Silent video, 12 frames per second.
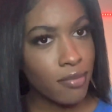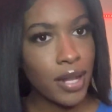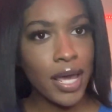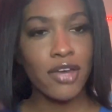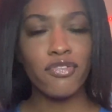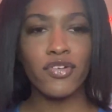
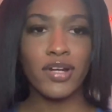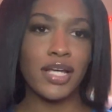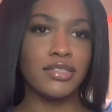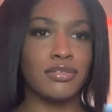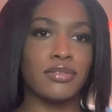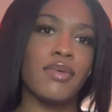Like, if you're not
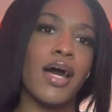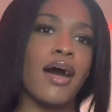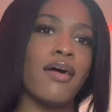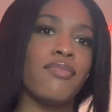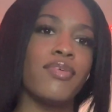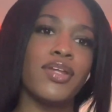
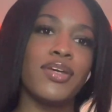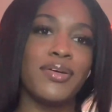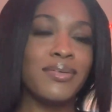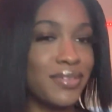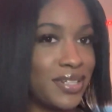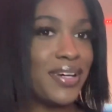subscribed, what are
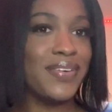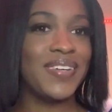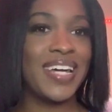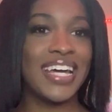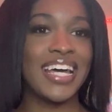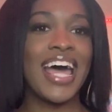you
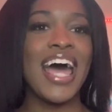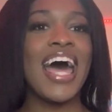doing?